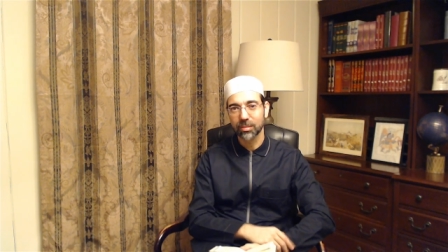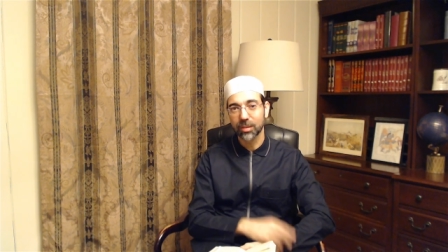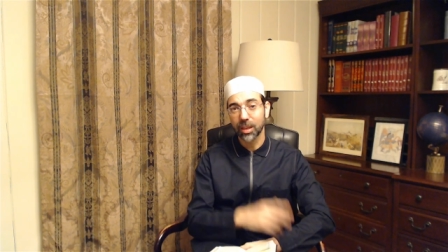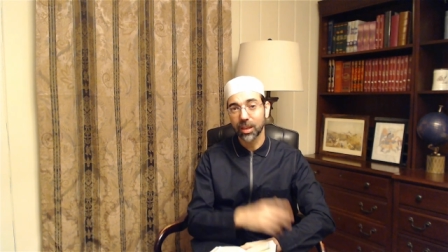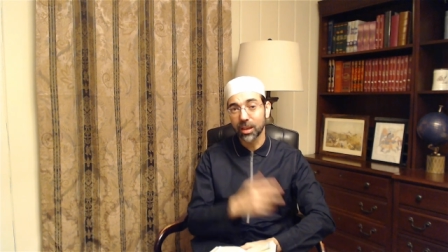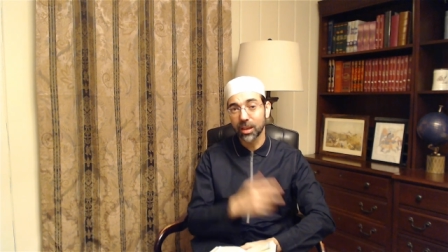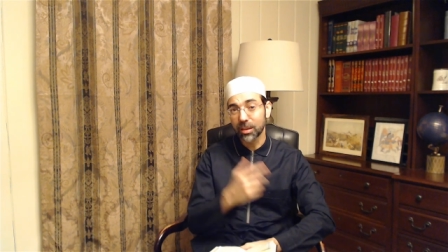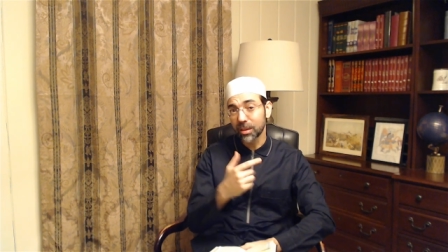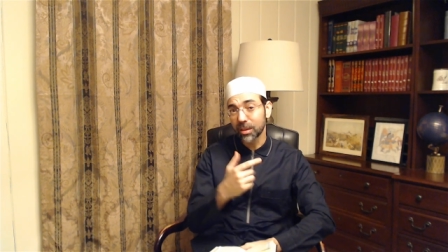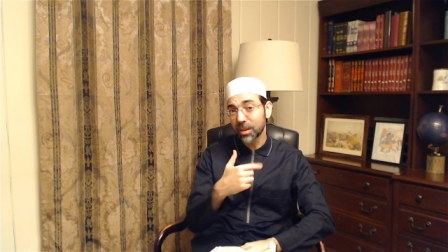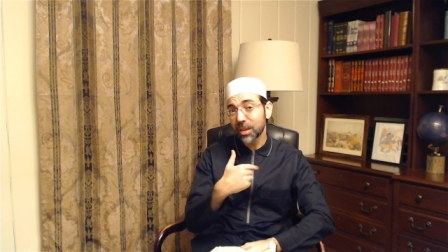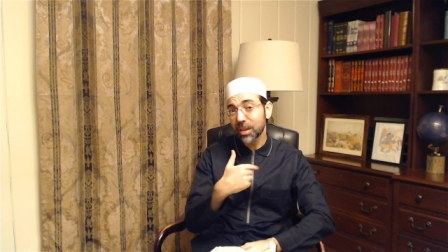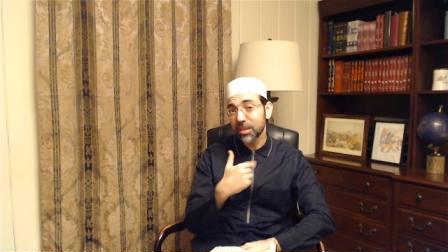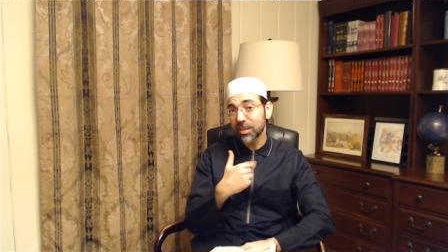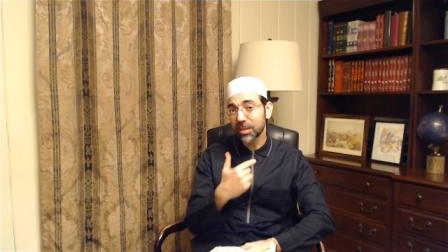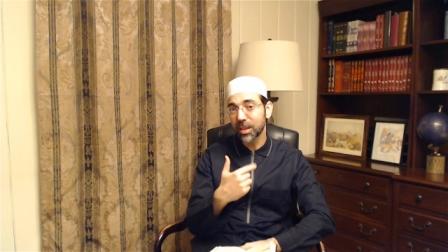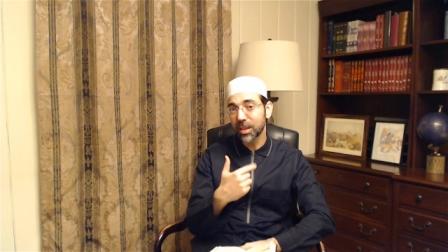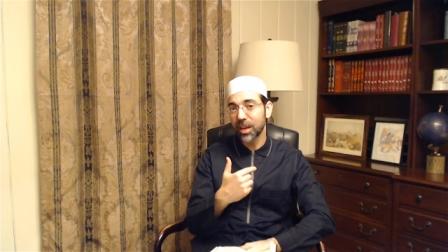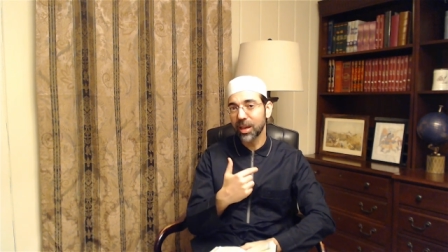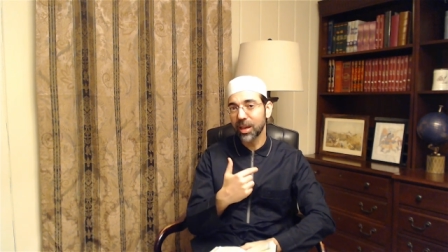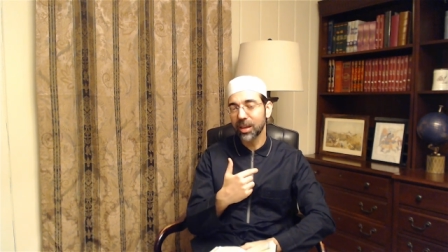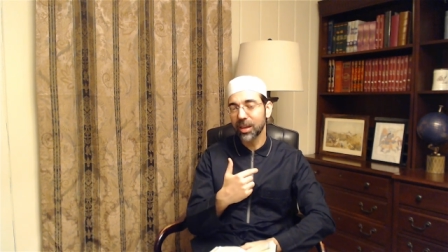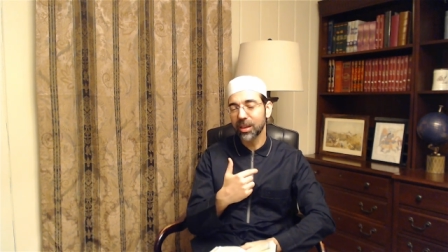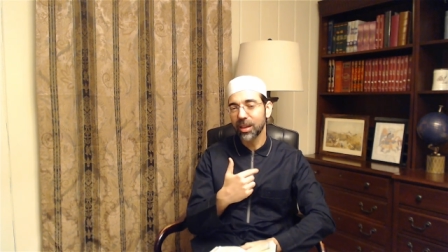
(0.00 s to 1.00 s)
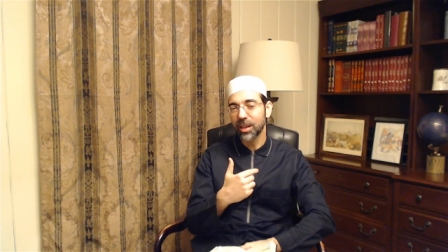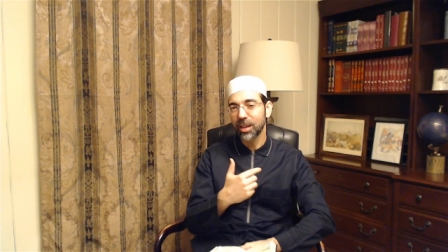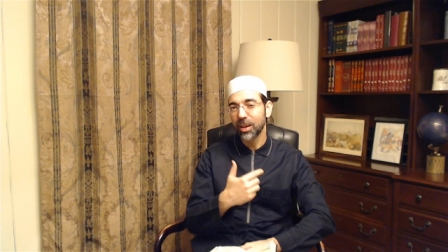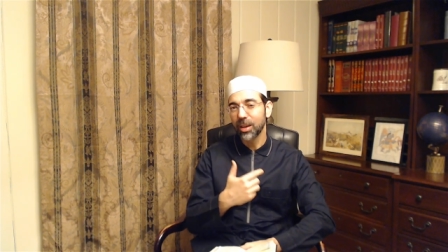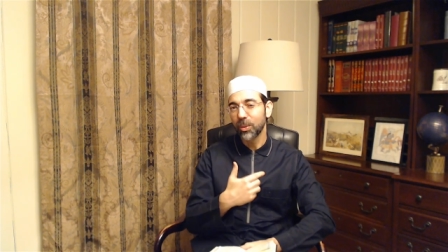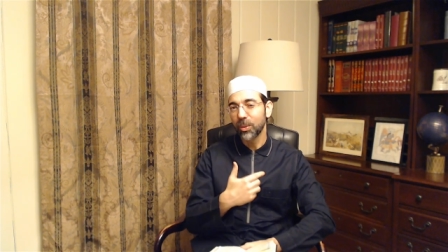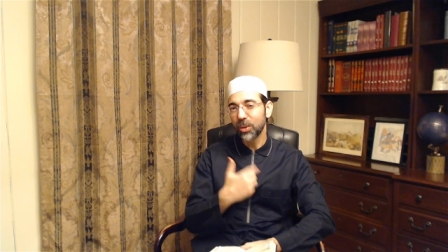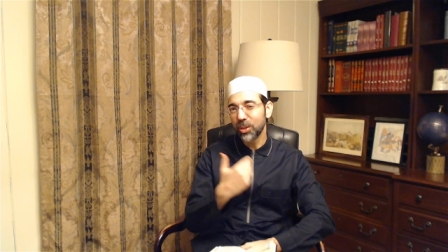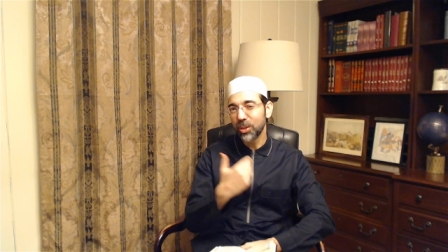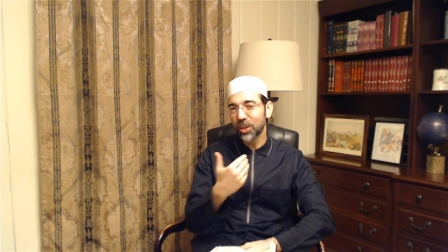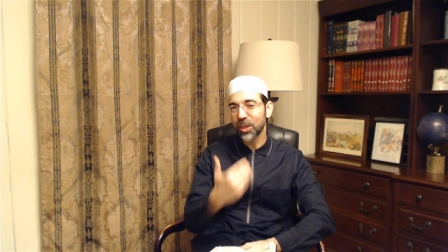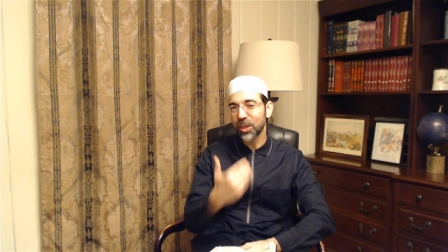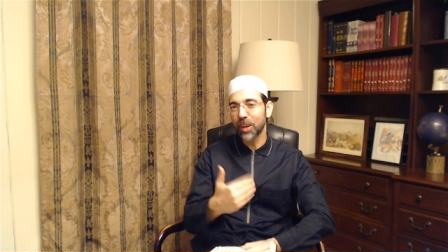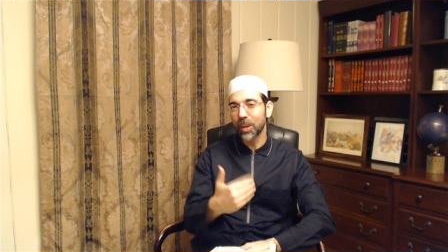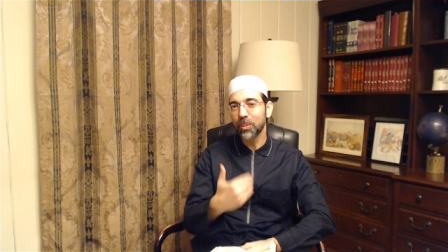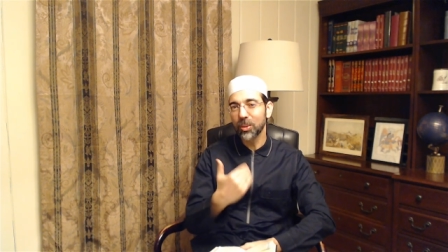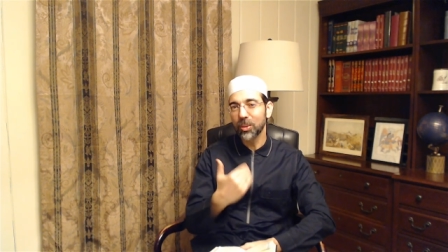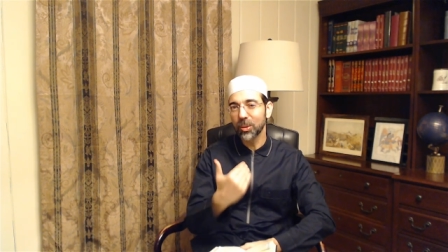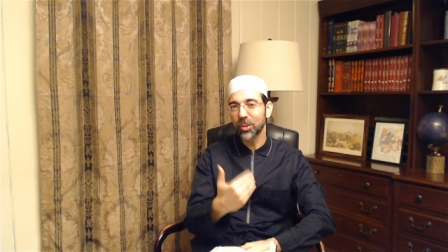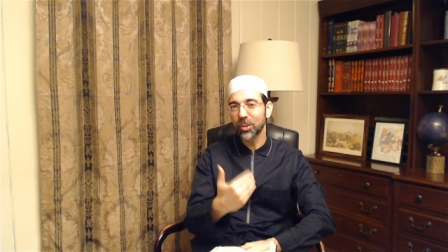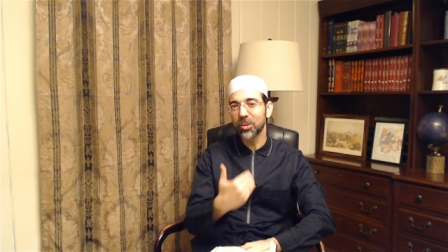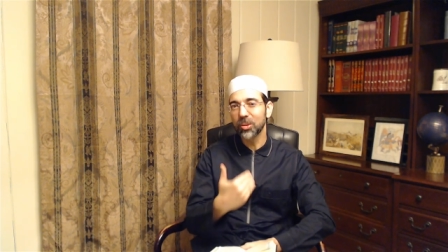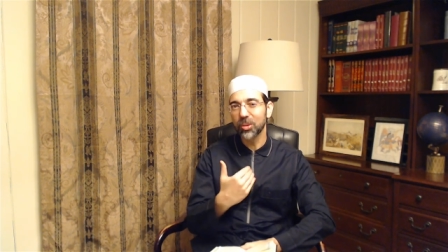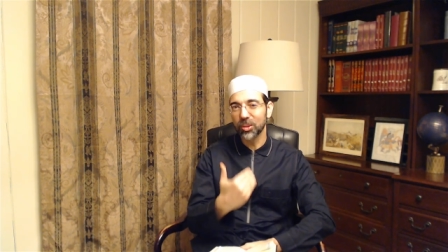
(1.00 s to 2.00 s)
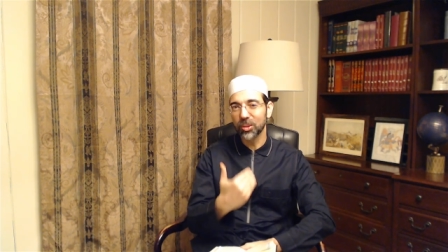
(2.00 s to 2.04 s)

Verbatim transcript: And Allah saying, when you come closer